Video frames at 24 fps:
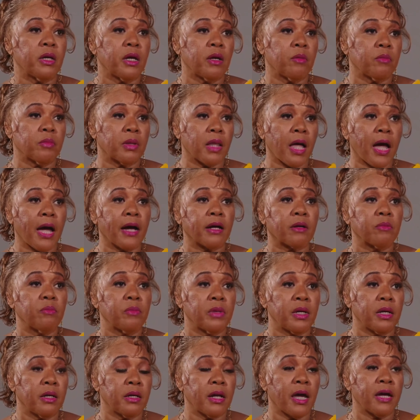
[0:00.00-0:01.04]
and Black
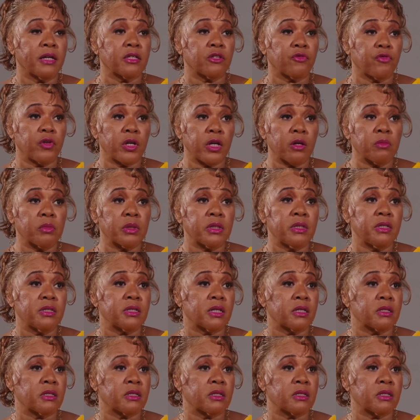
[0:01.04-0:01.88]
men as families,